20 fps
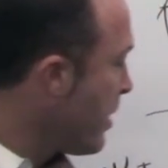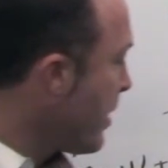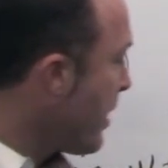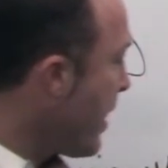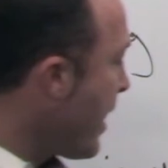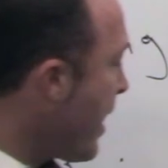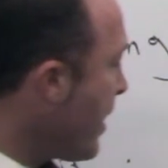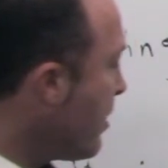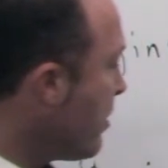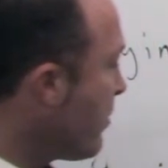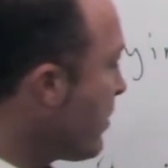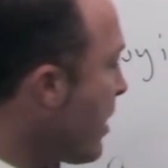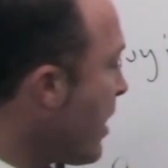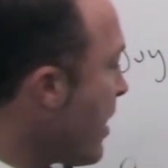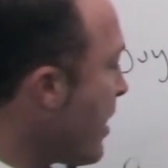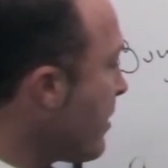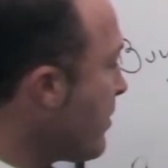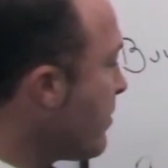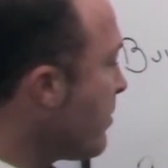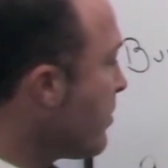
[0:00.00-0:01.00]
and you've
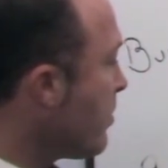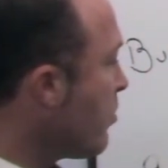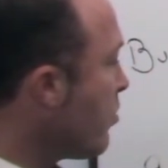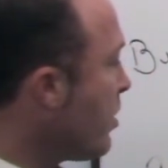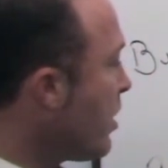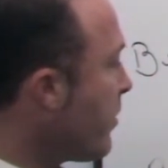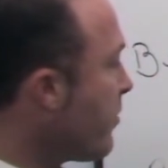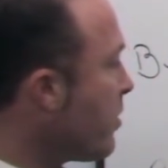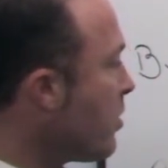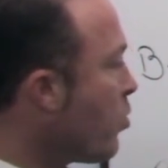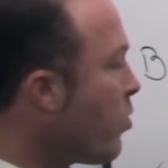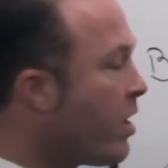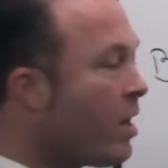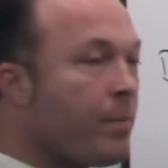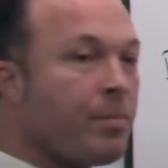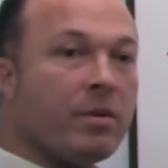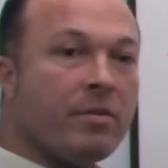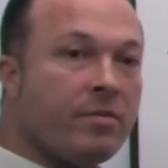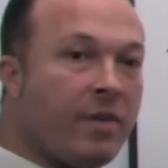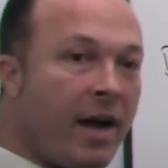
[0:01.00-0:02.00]
got whatever it went
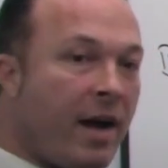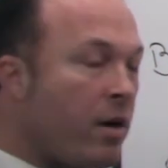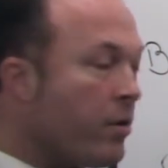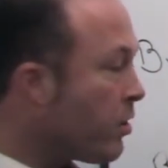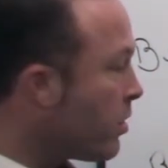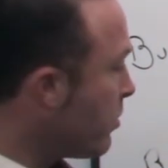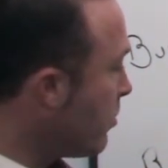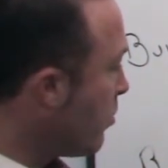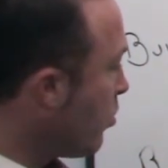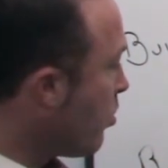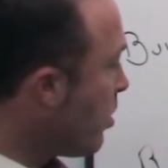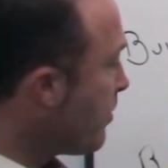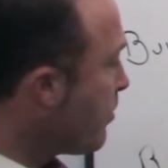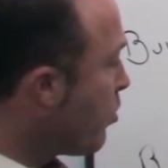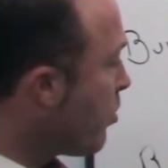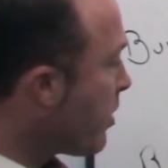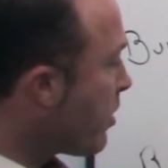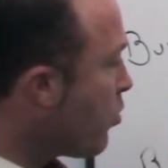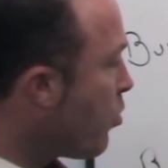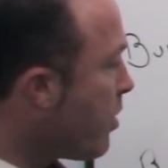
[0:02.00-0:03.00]
up in value,
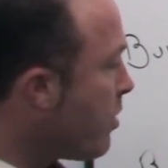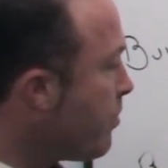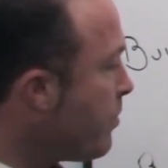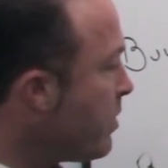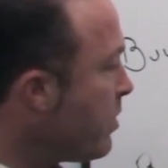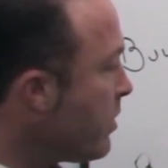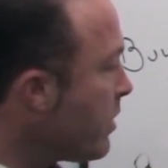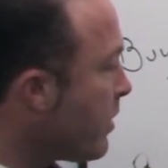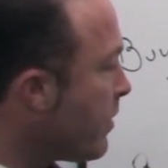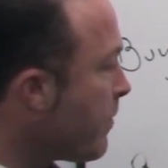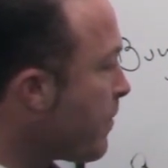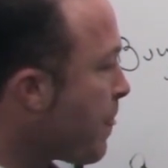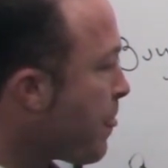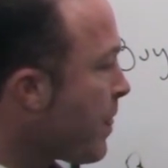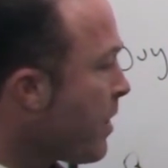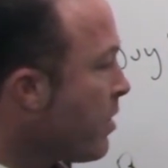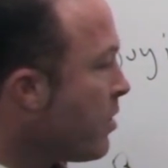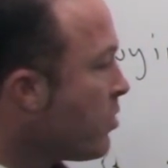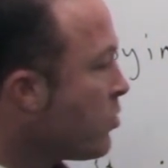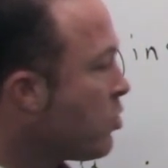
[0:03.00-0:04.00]
1.1 million.
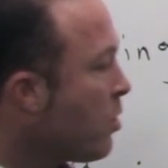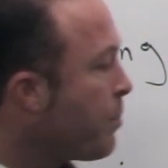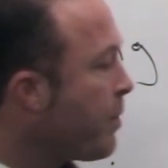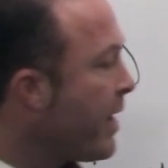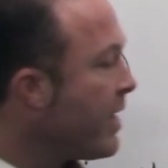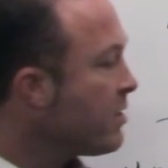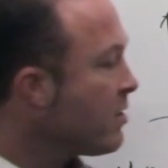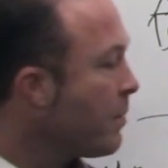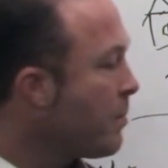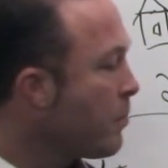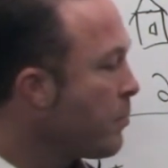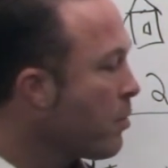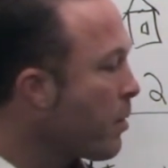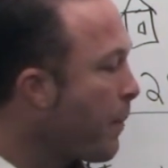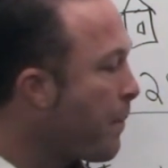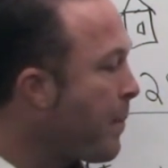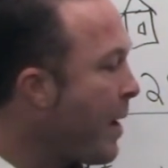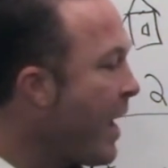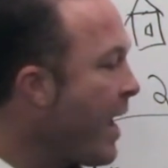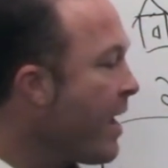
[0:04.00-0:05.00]
So basically people
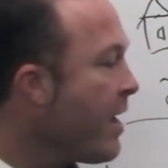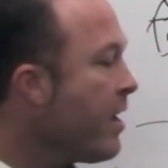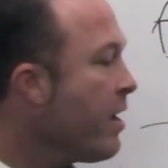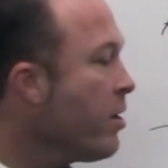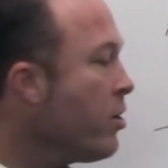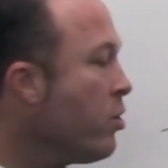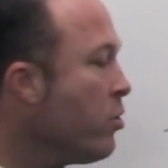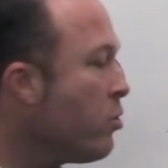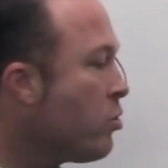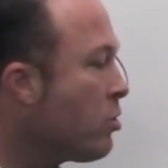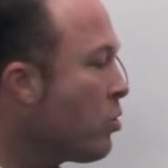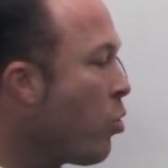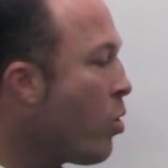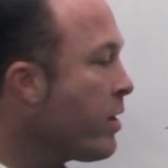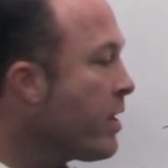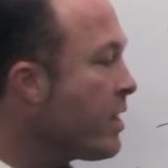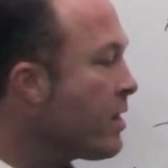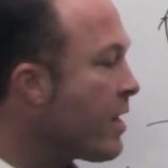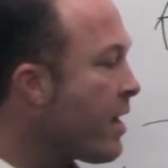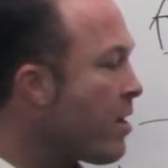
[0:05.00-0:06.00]
are paying you
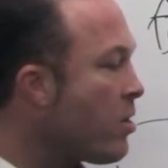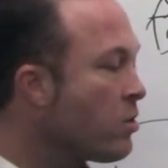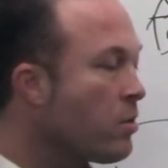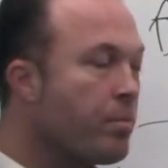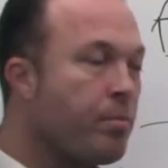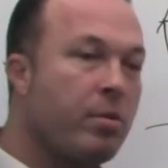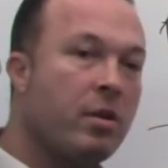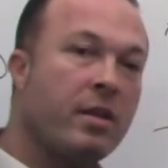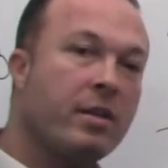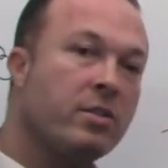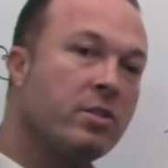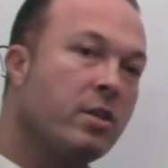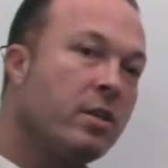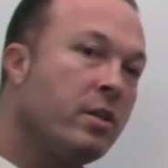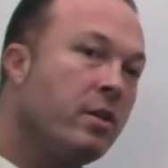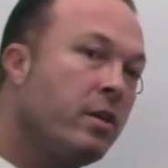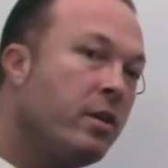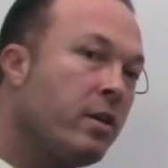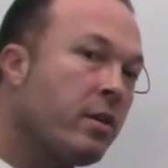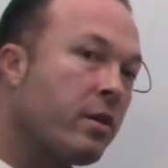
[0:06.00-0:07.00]
20,000 plus a
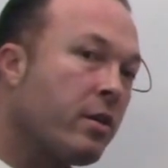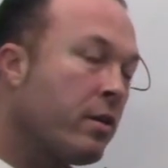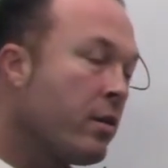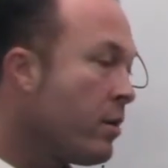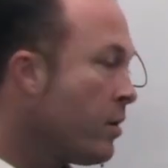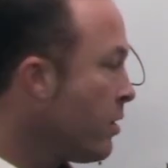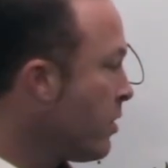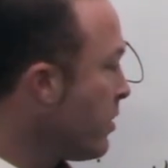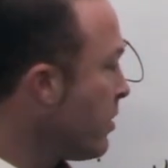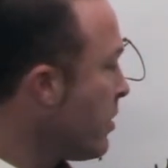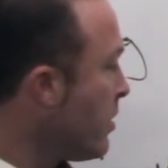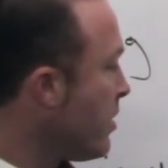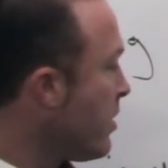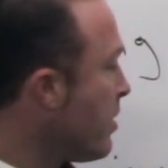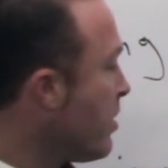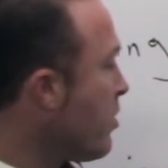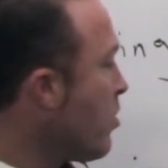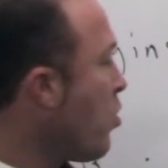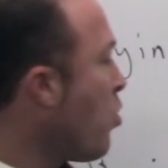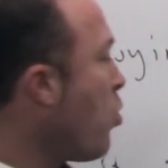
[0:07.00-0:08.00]
year
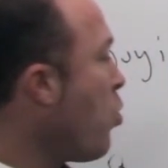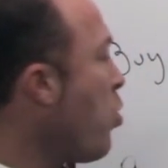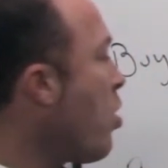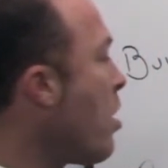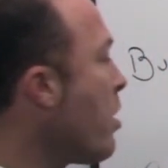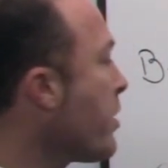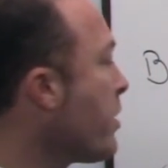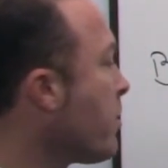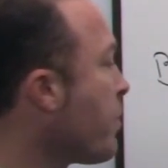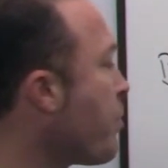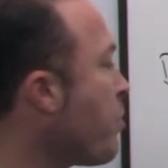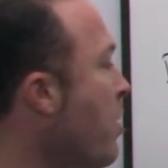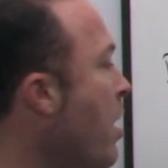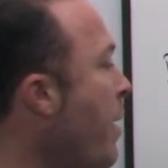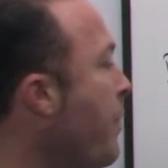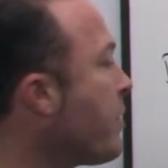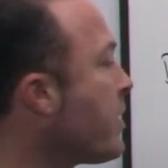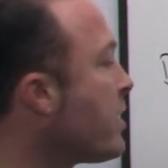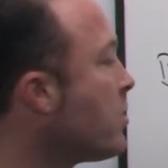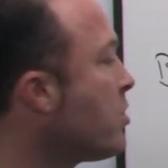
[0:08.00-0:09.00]
while your
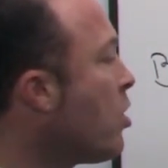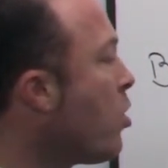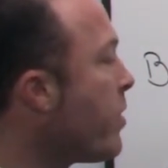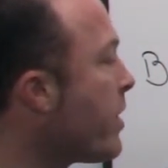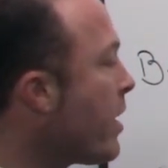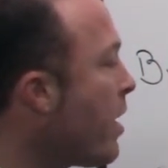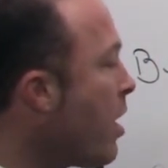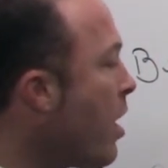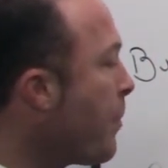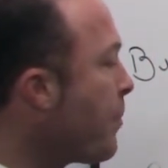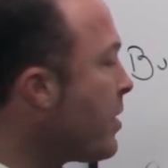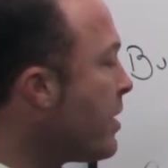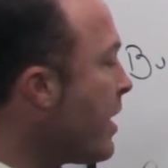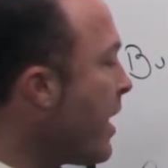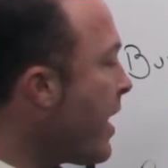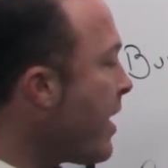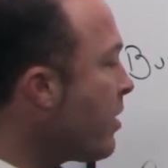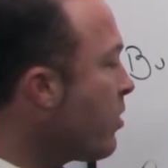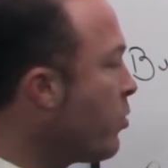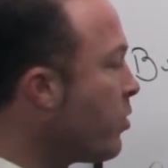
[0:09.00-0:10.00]
property is going up in
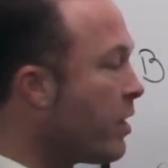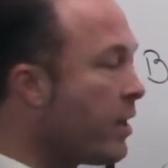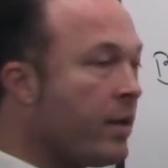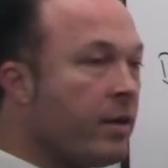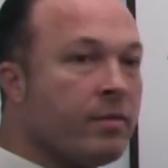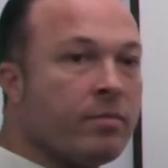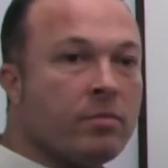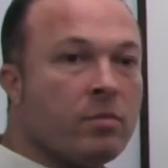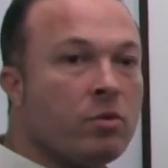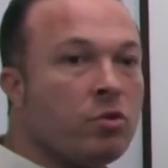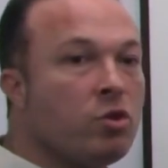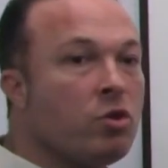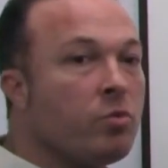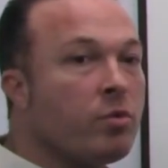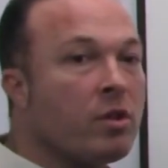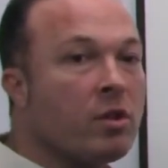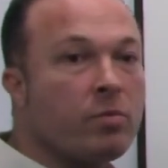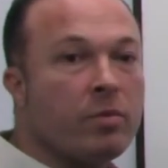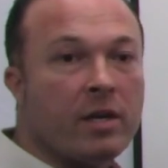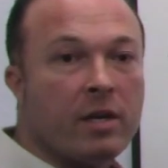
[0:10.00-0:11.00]
equity
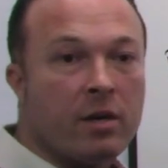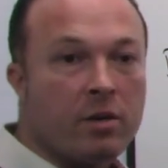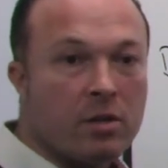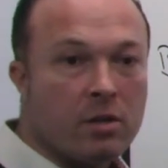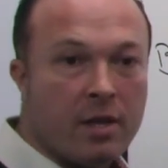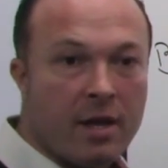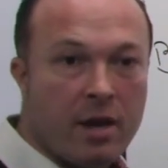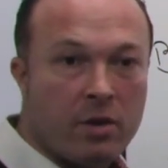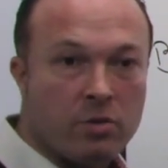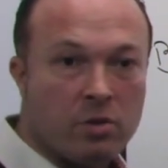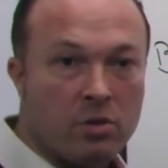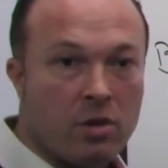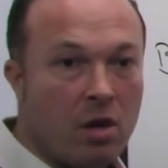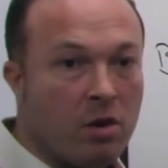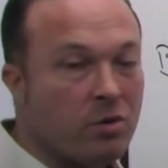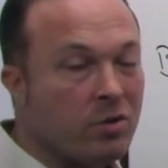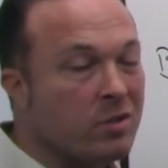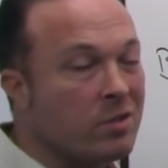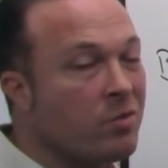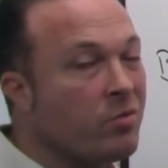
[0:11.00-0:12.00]
$200,000 or
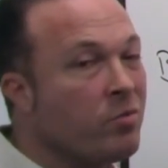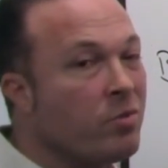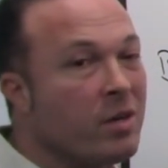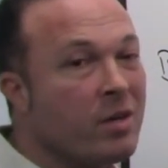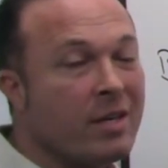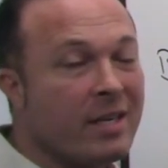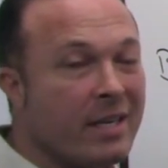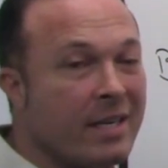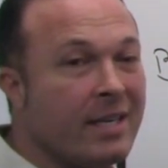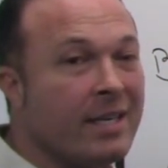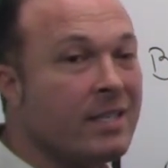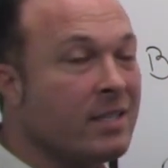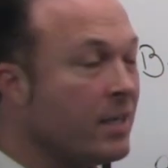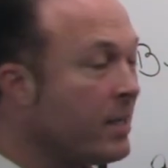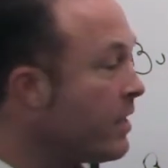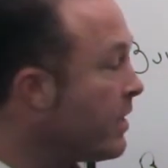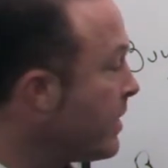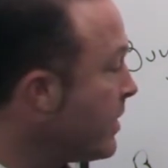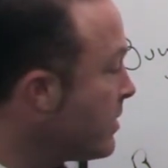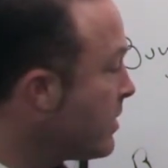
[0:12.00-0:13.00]
$300,000. It's a really
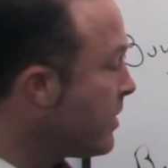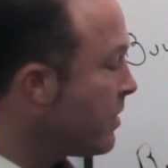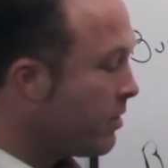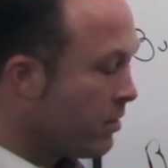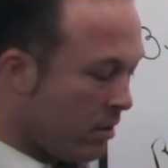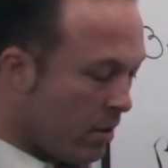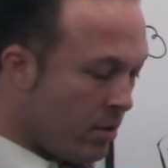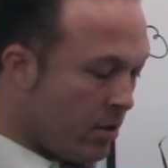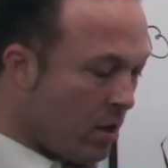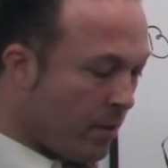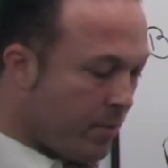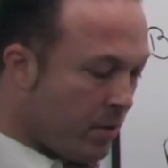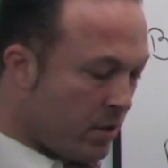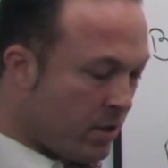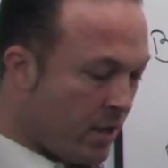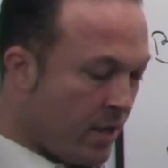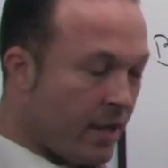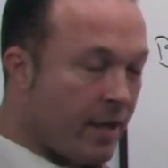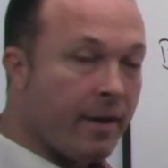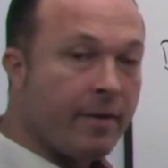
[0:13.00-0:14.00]
easy number to
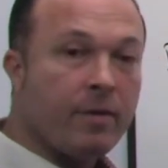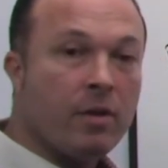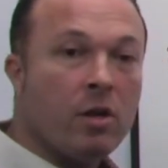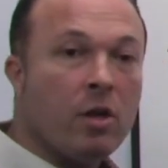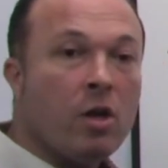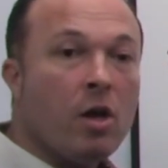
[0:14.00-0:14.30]
hit.